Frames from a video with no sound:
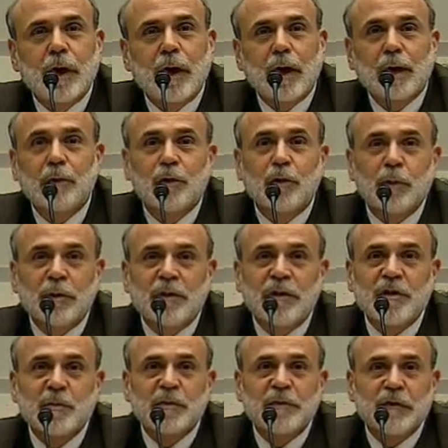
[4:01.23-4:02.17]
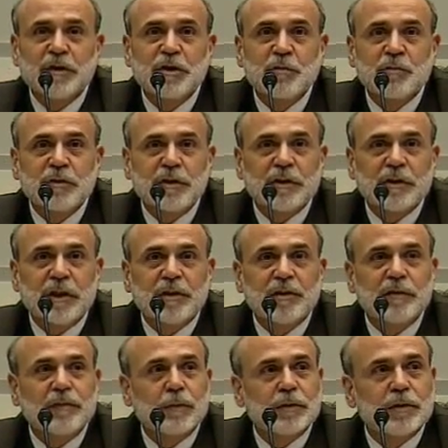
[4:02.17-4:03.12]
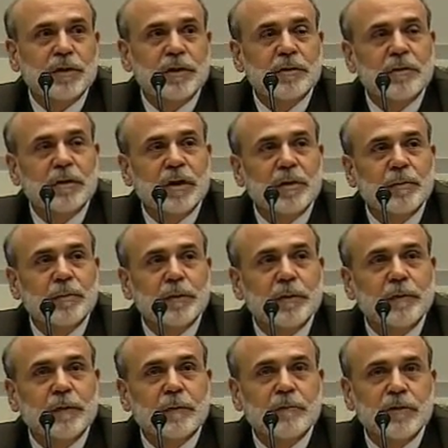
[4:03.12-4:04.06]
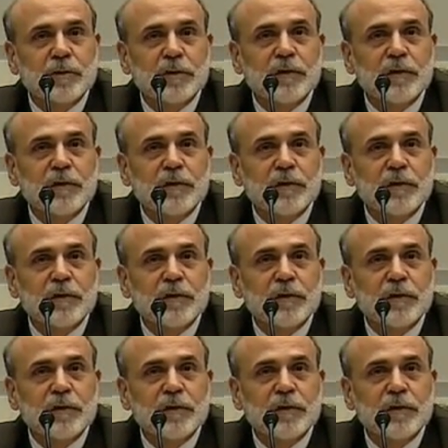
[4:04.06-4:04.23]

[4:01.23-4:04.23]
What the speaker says: I don't know whether this provision was in 1914 or not, but the Federal